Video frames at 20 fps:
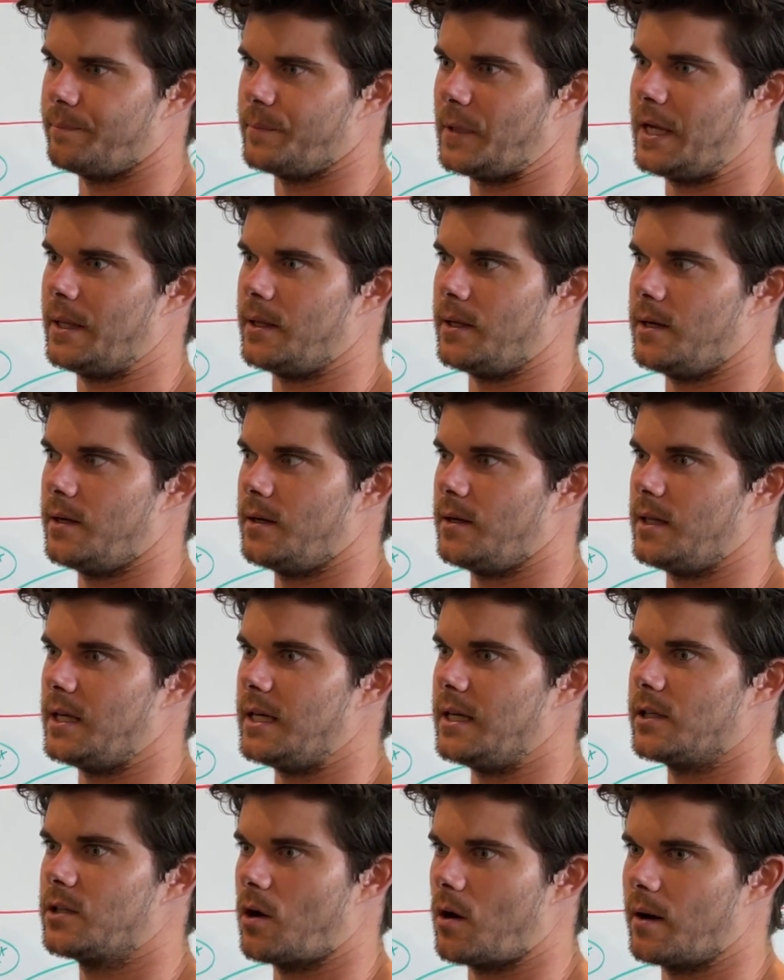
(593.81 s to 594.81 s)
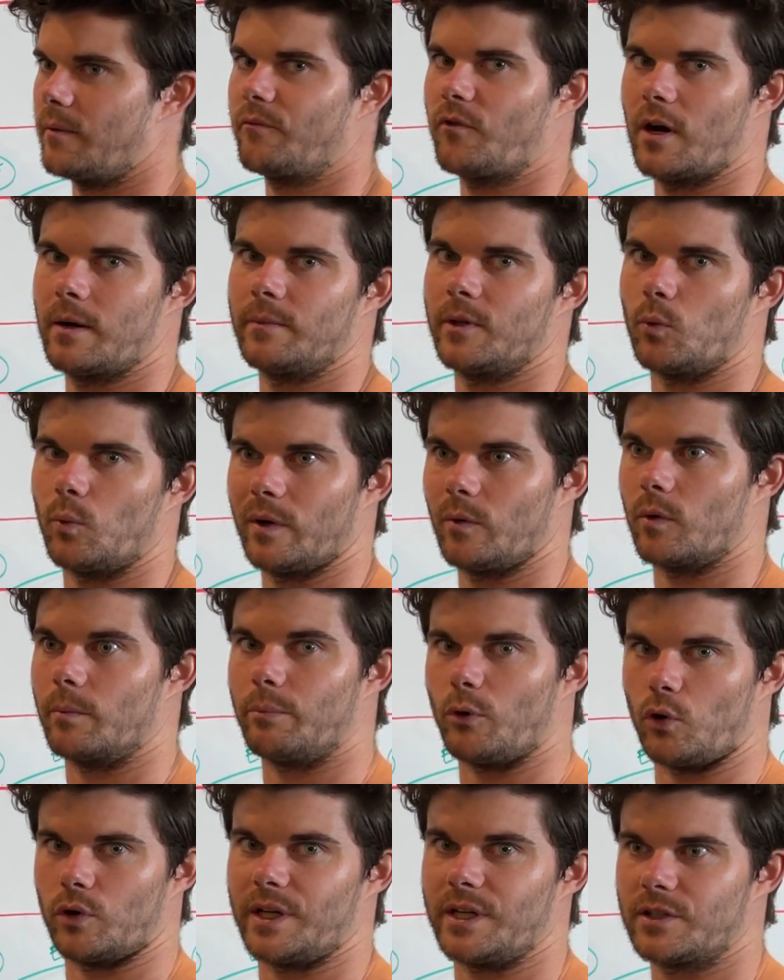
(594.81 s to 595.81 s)
in the time frame that we were
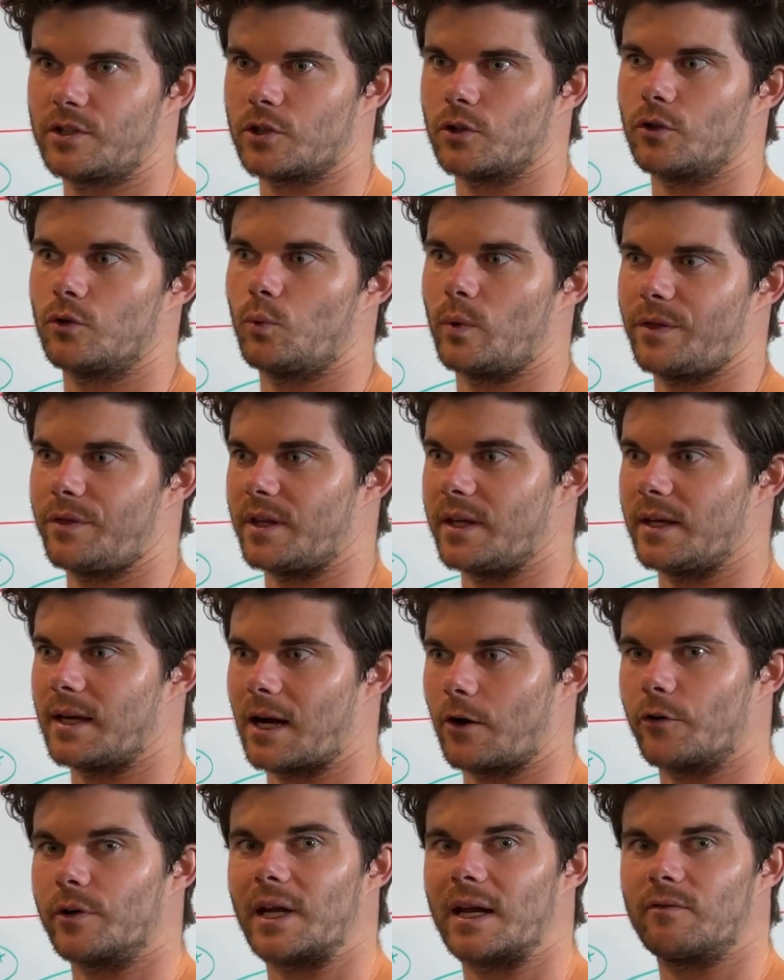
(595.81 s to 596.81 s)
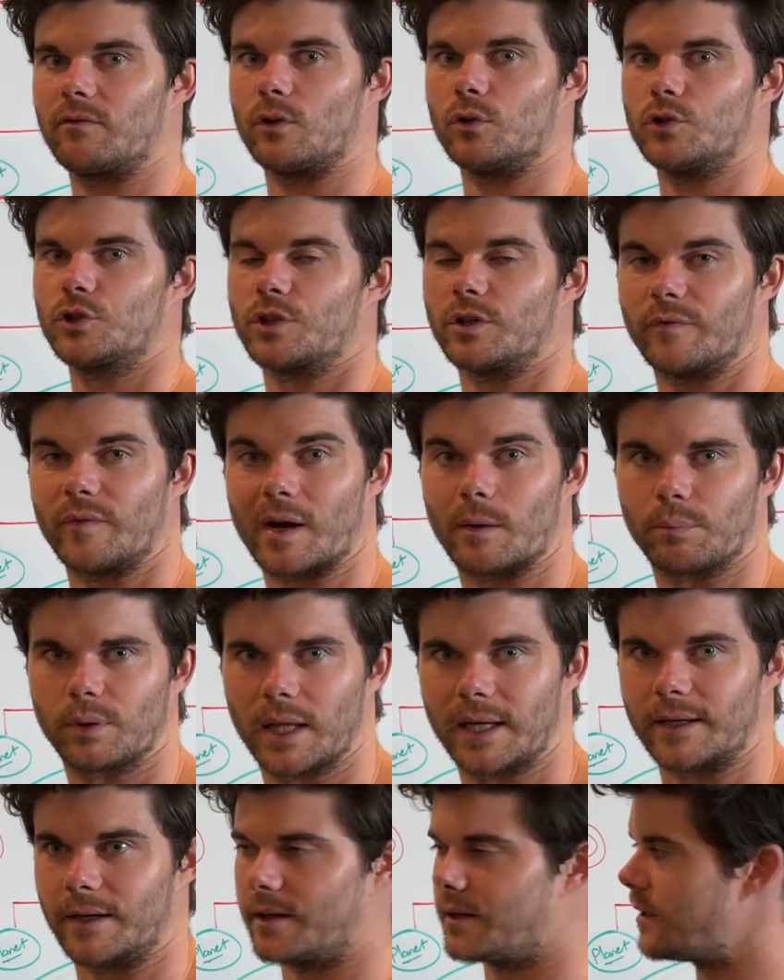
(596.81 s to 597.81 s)
born into with the current evolution of our
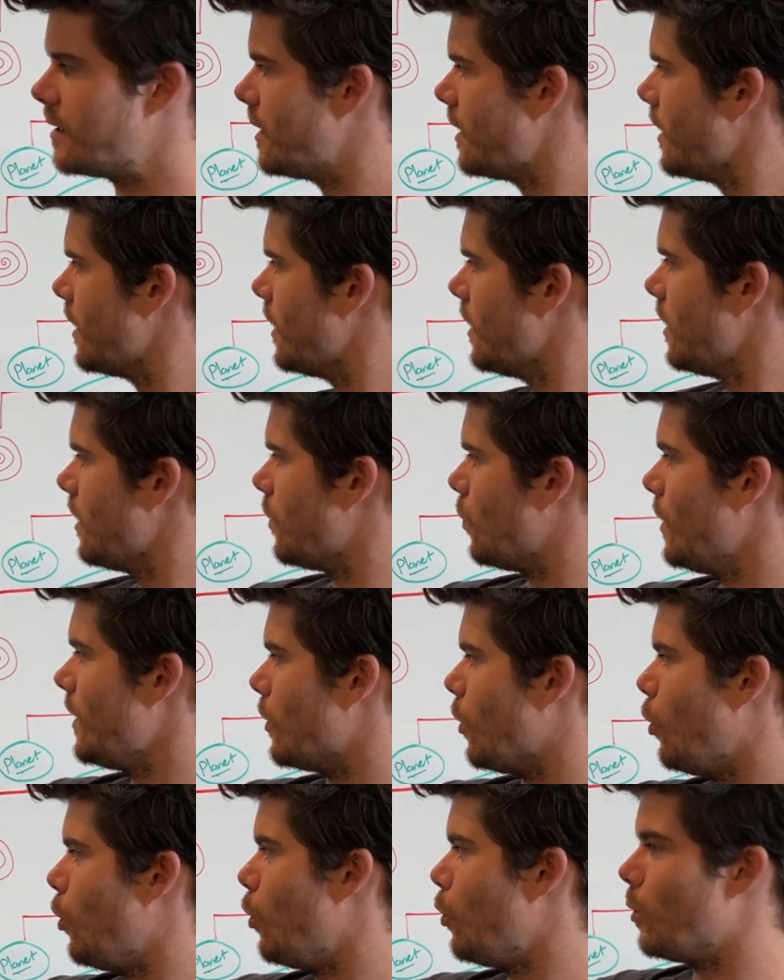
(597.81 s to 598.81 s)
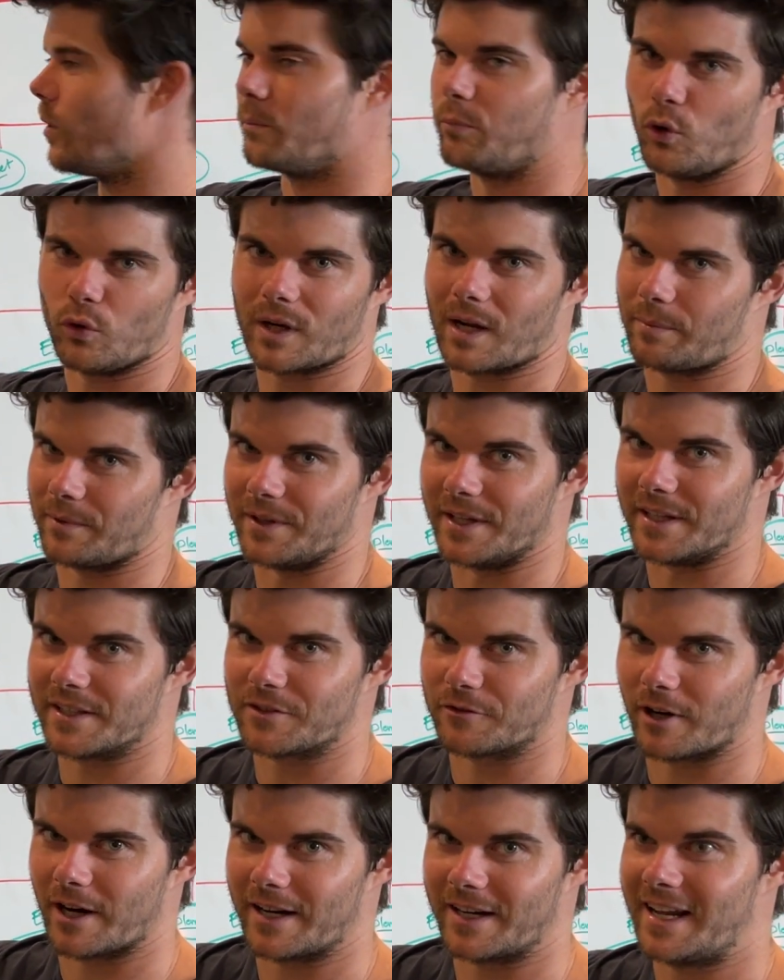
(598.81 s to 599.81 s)
planet, we all were brought up in
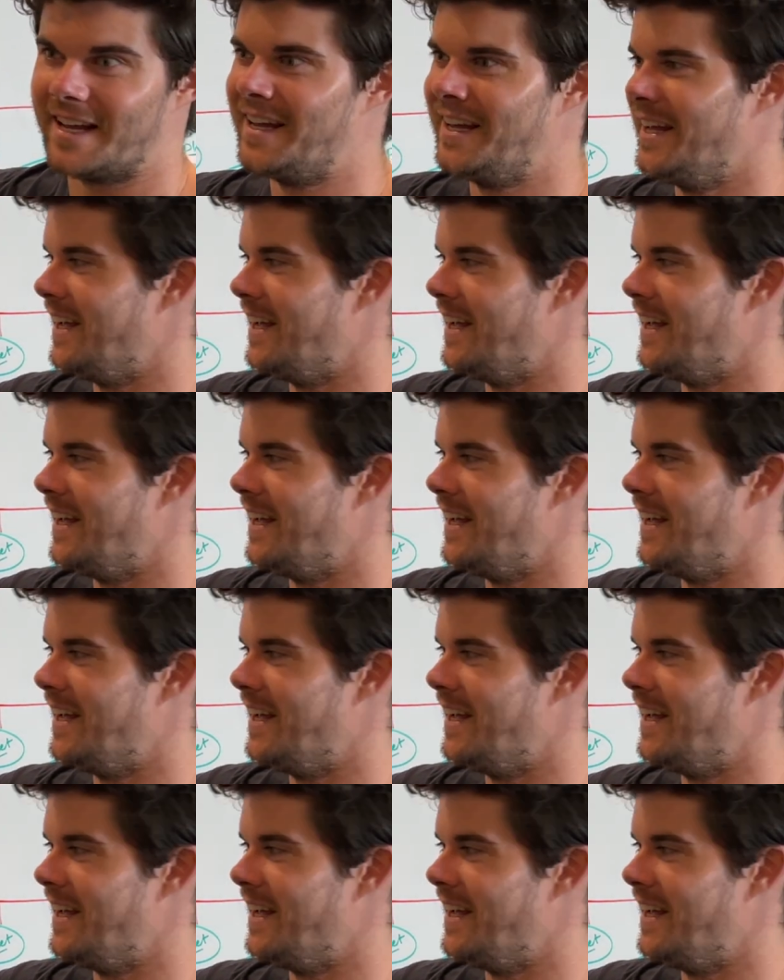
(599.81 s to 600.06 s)
this, right?